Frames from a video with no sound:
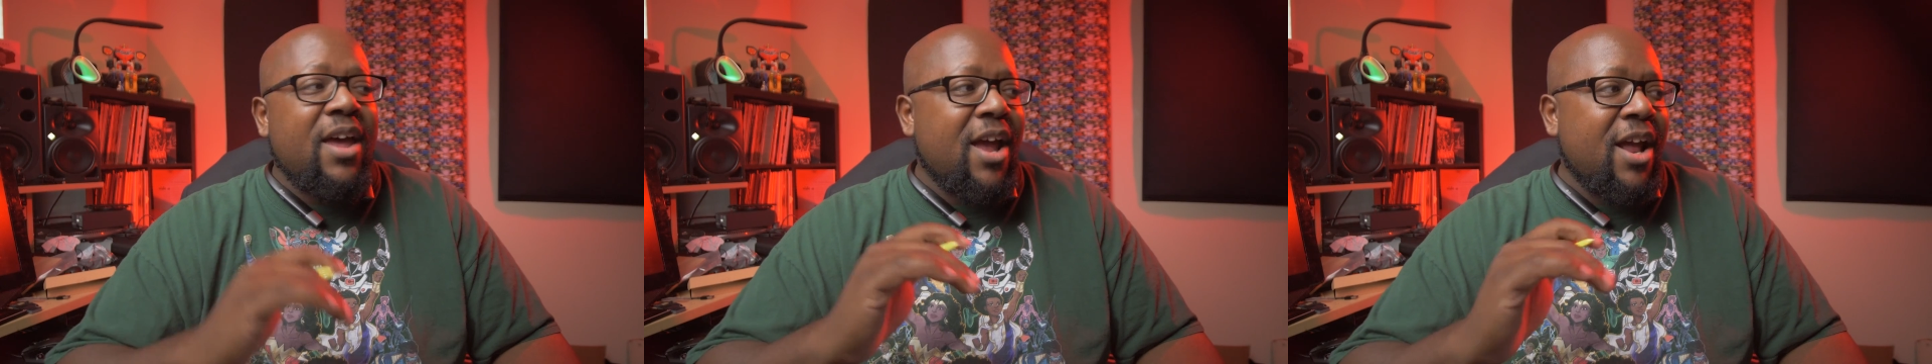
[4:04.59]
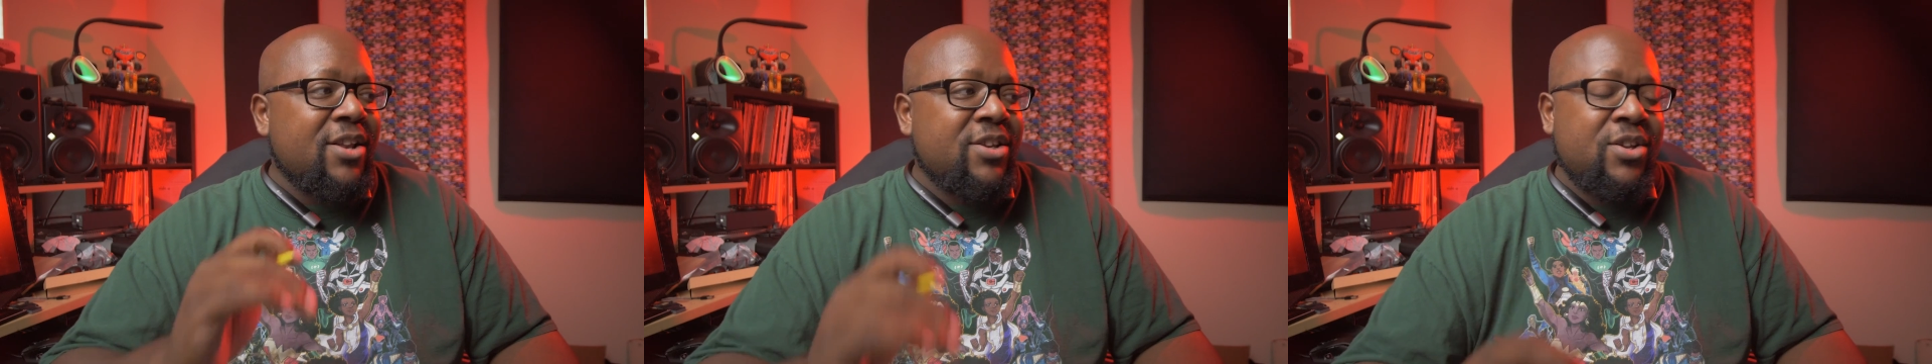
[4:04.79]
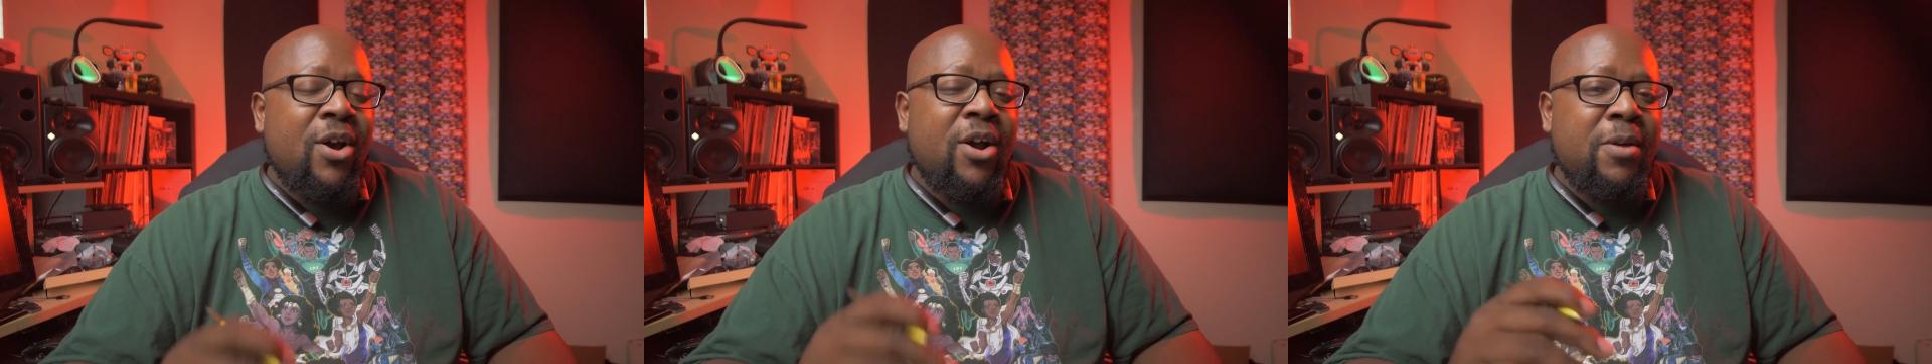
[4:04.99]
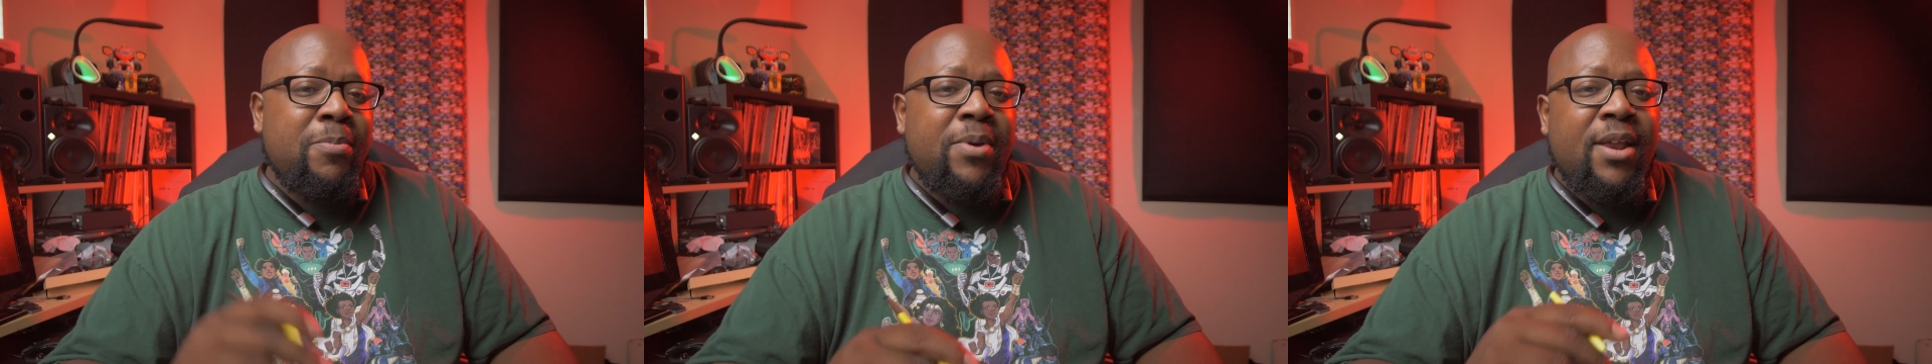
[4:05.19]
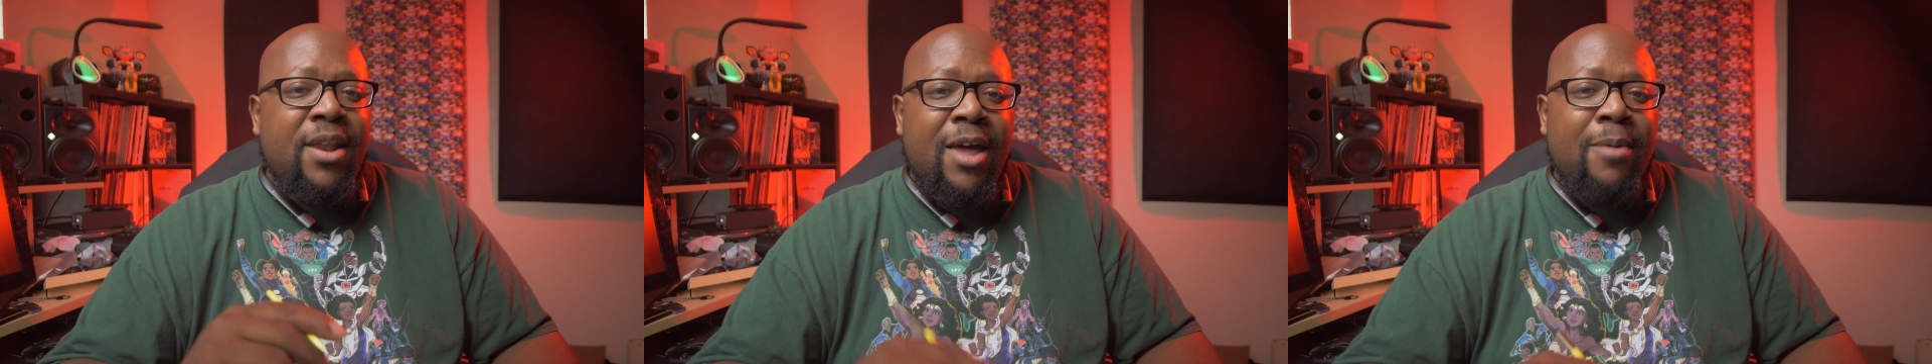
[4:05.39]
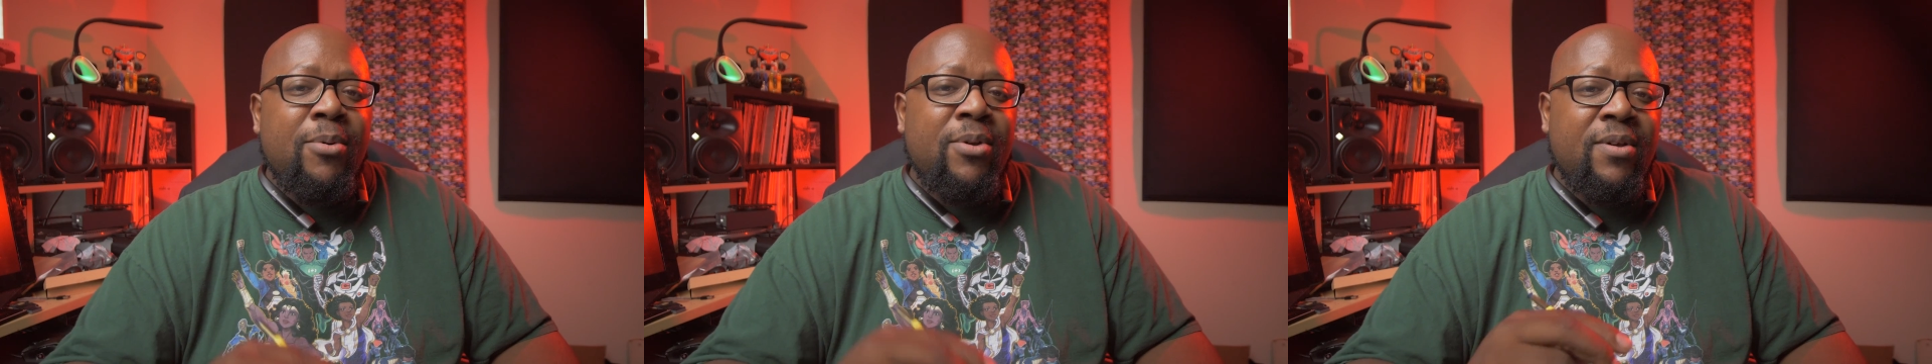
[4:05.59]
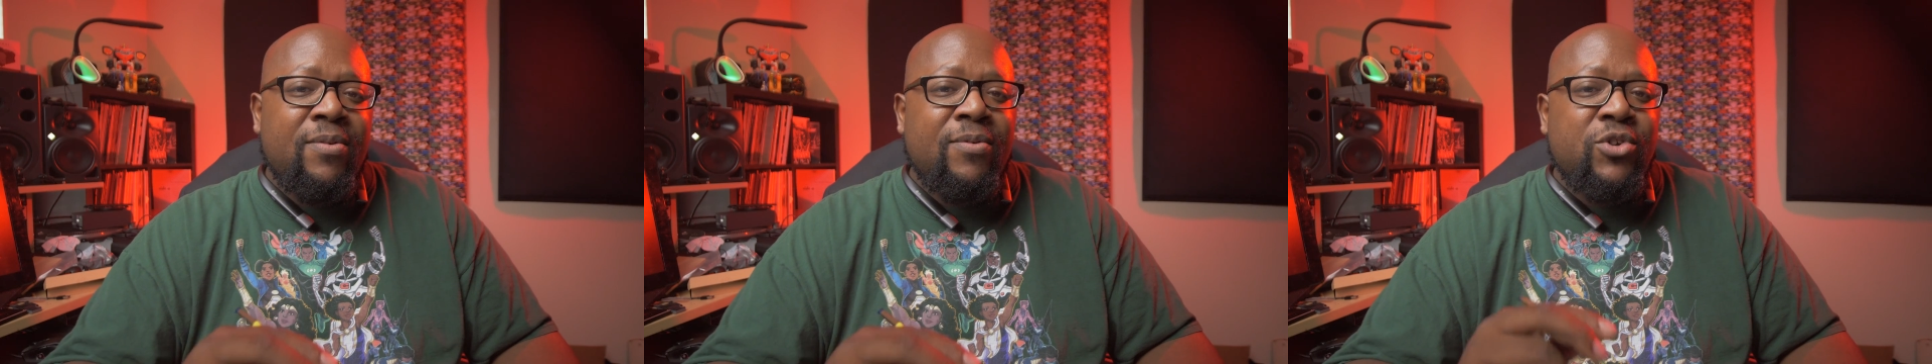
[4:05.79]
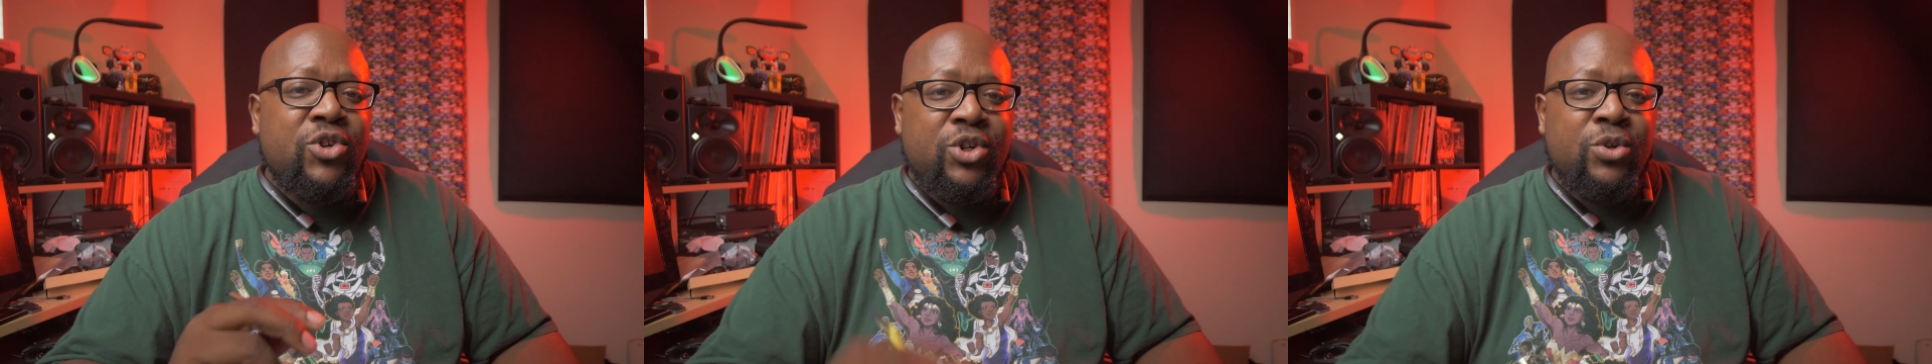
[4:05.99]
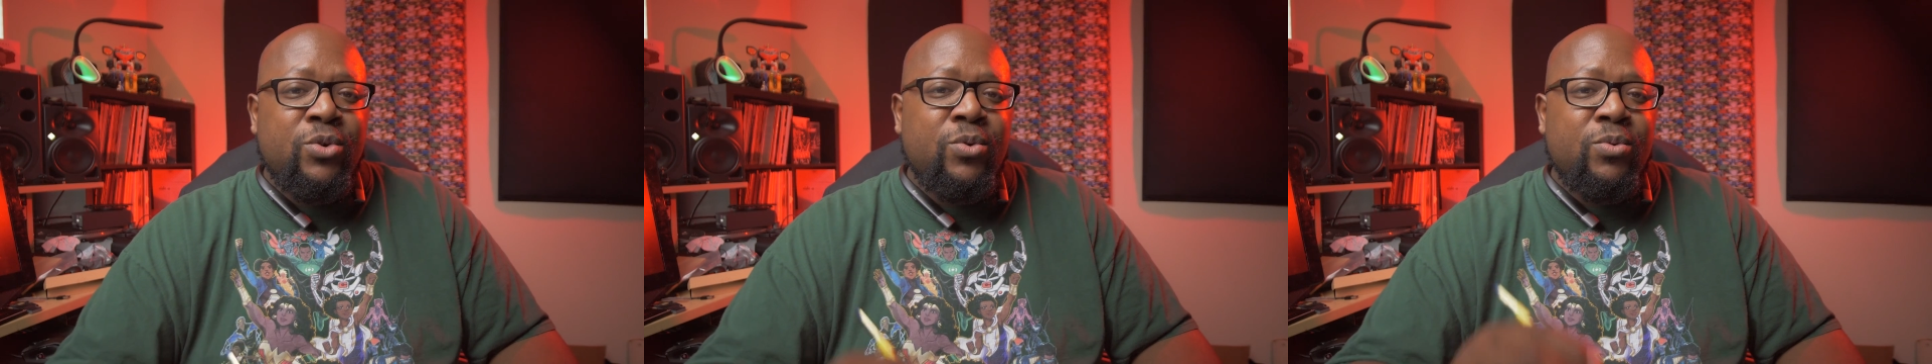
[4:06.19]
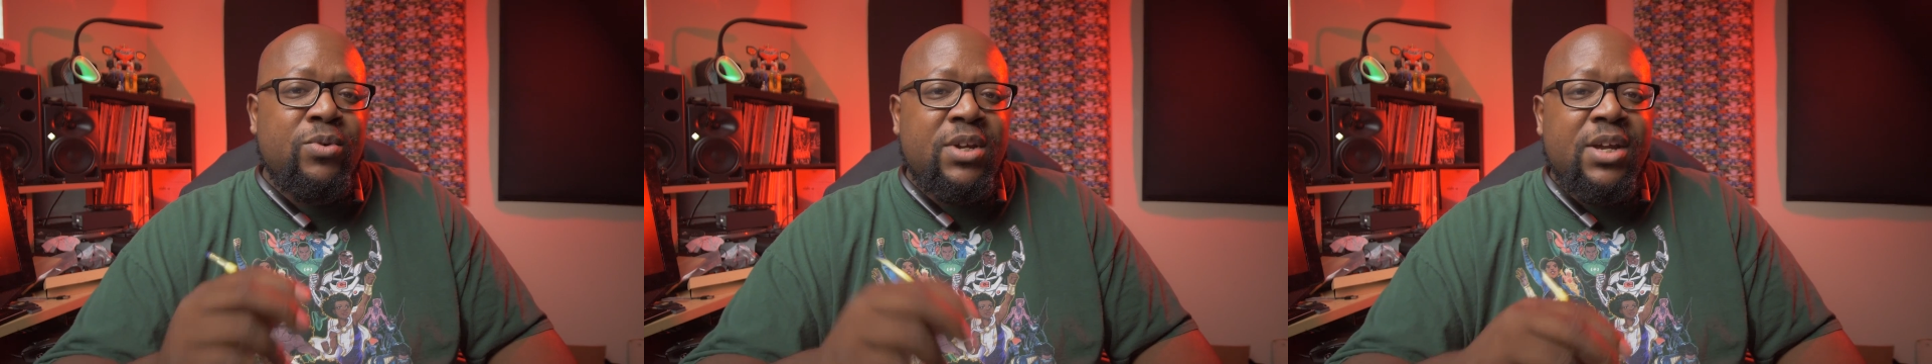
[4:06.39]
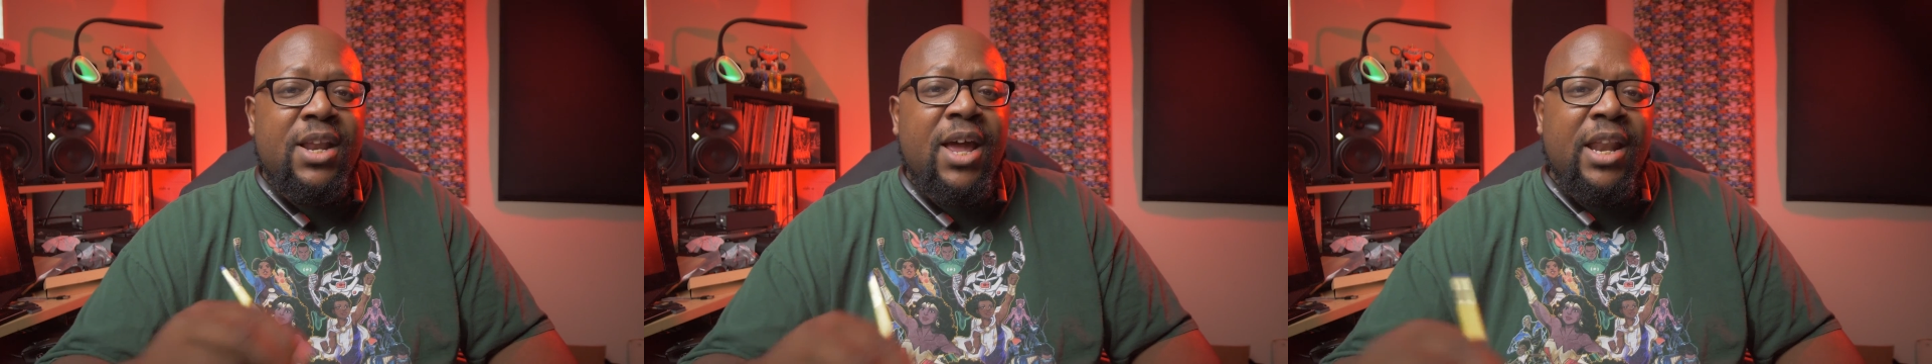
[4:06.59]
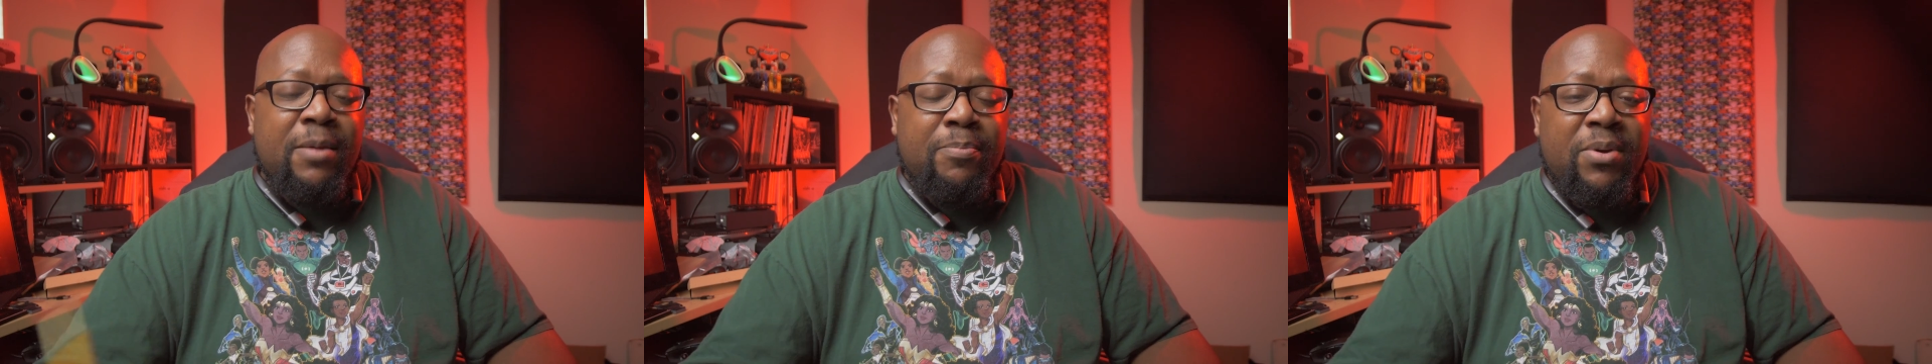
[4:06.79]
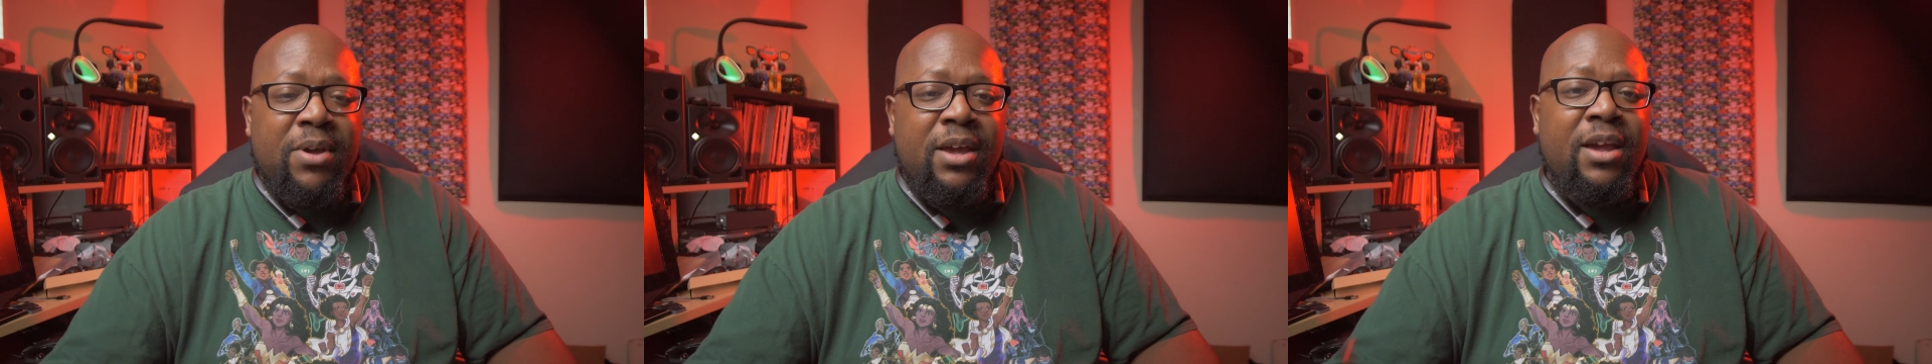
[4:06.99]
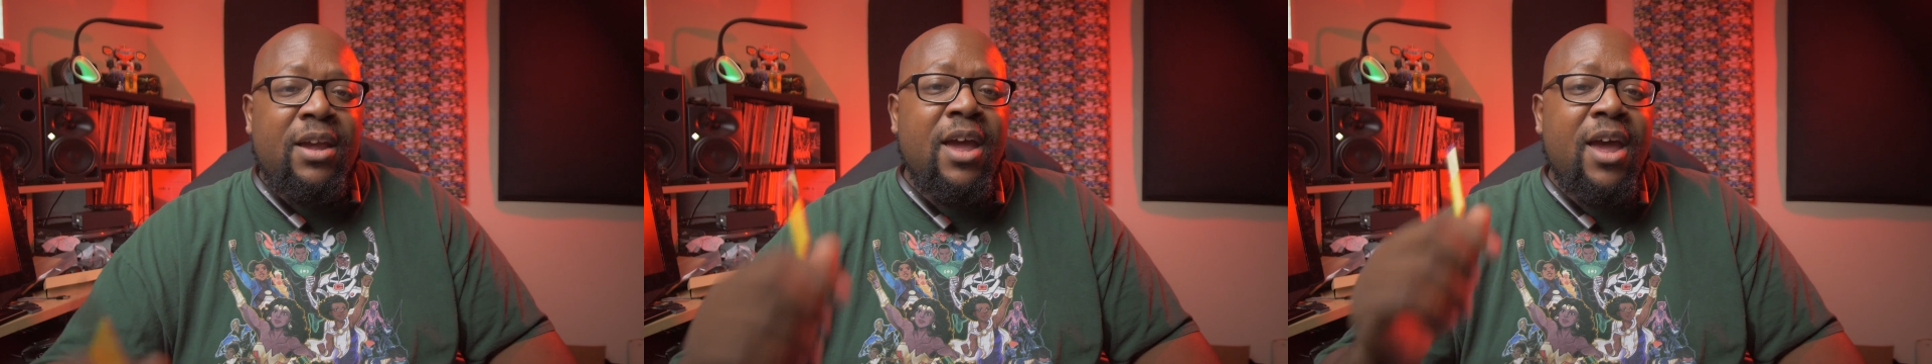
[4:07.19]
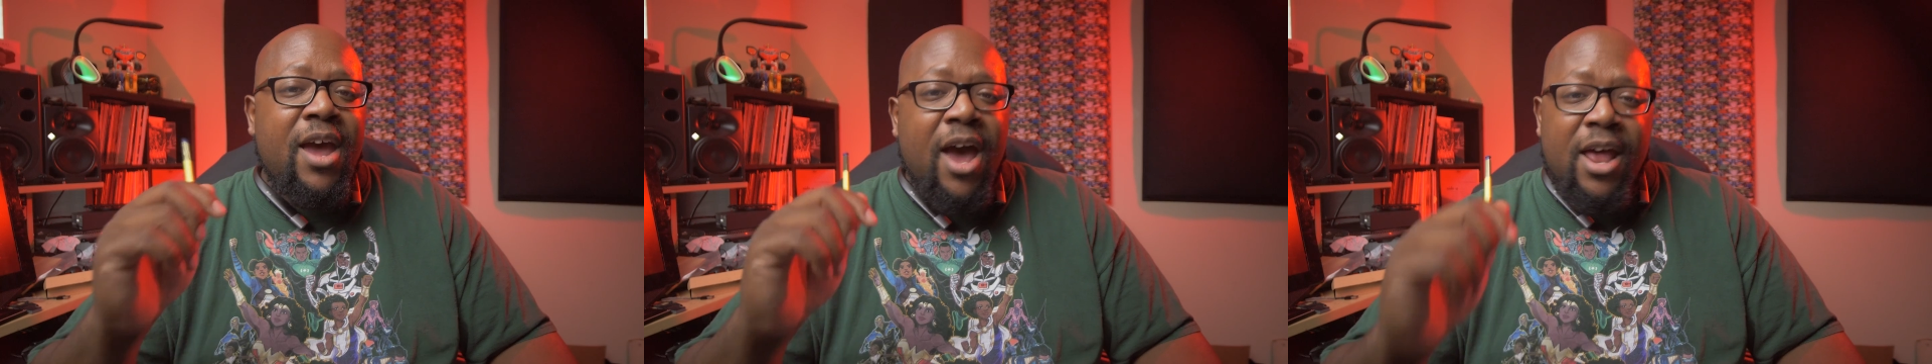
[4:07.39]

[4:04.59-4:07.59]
and started being able to shoot 1080p